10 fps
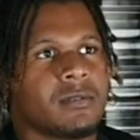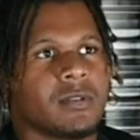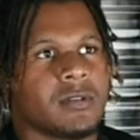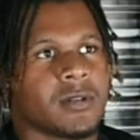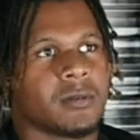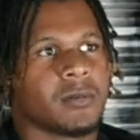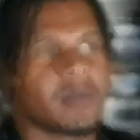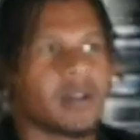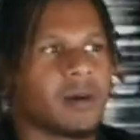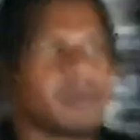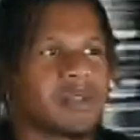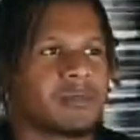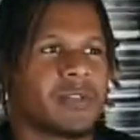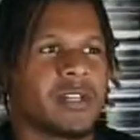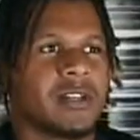You know, I
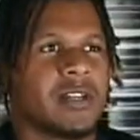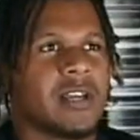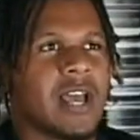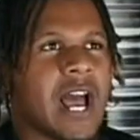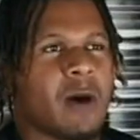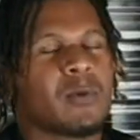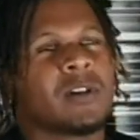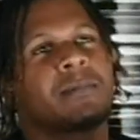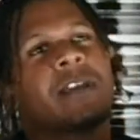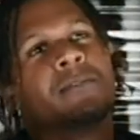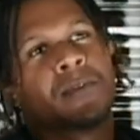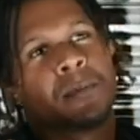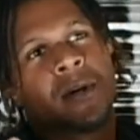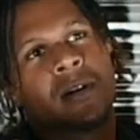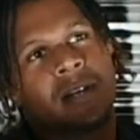was playing
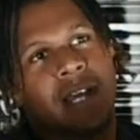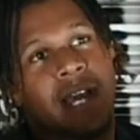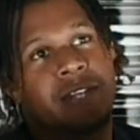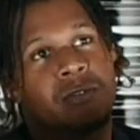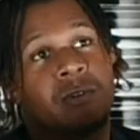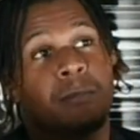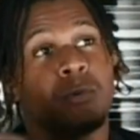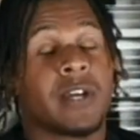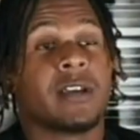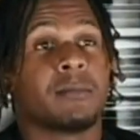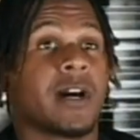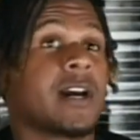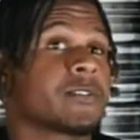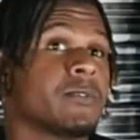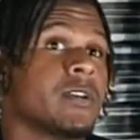football in high school. I moved out here in my
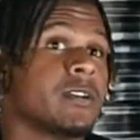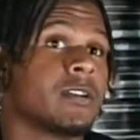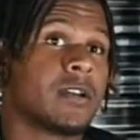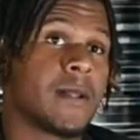high school year.